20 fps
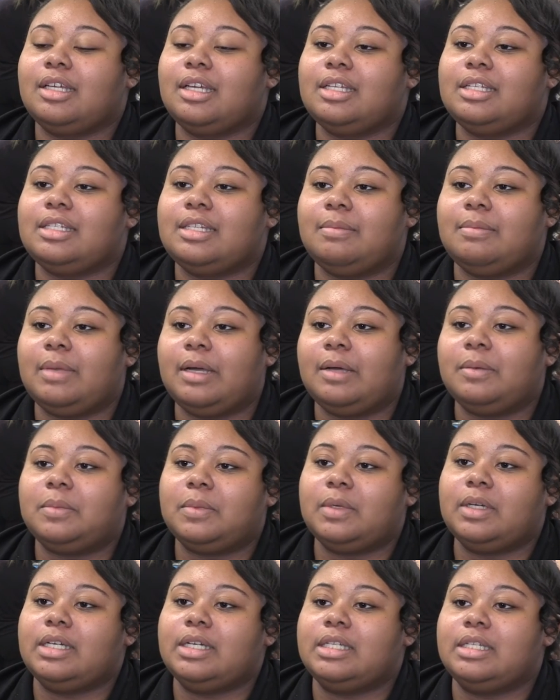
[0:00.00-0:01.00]
kids at Mount
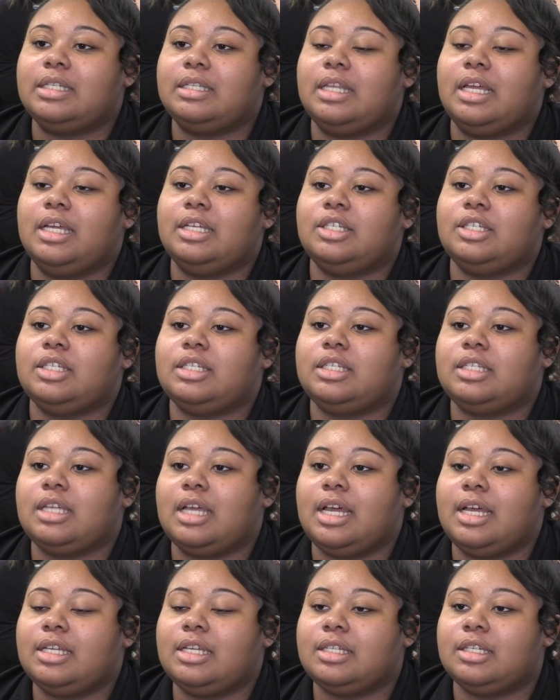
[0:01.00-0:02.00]
Morris that
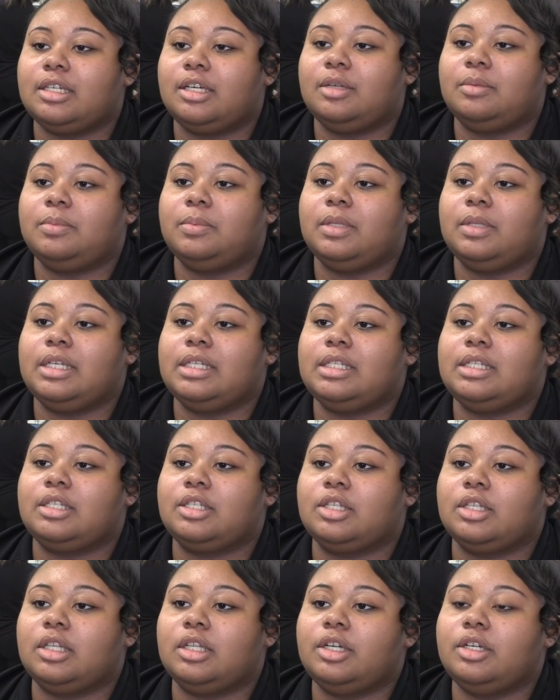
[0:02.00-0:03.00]
GCI is a good place
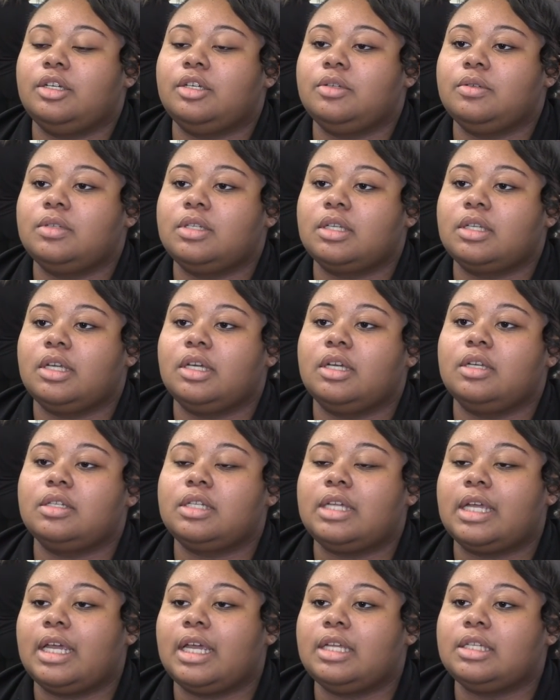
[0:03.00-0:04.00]
to learn new
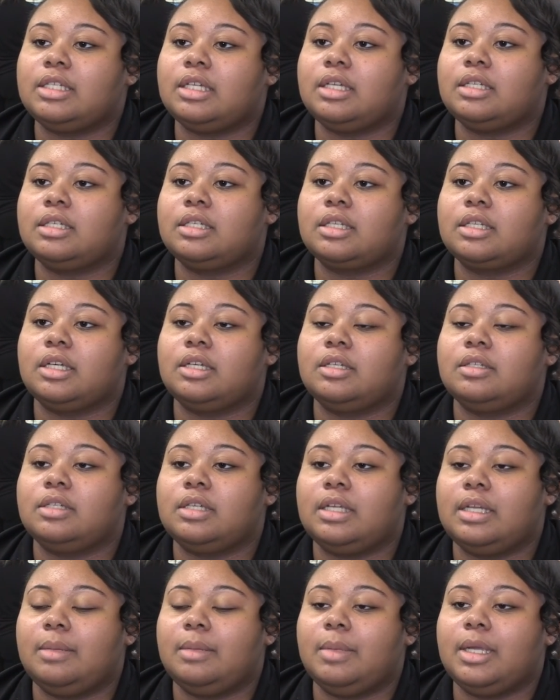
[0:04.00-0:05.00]
skills, hands-on
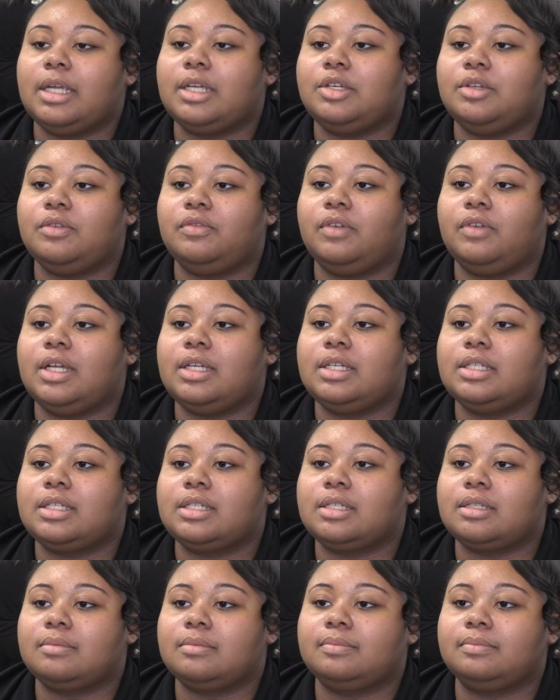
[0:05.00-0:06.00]
skills, and to make new
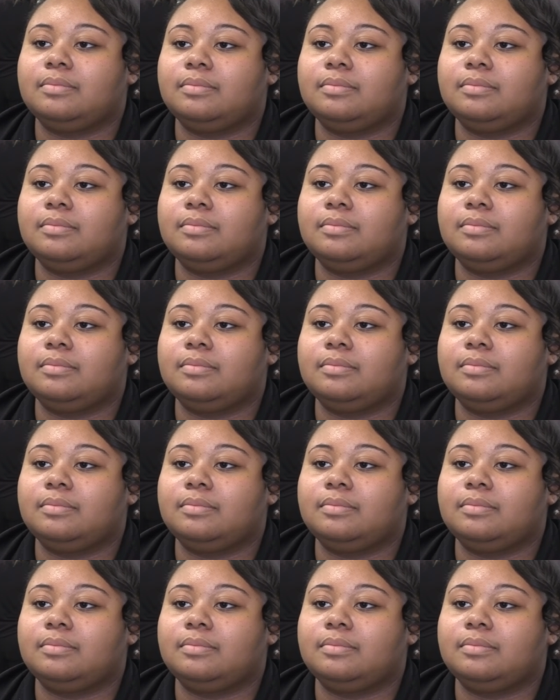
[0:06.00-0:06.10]
friends.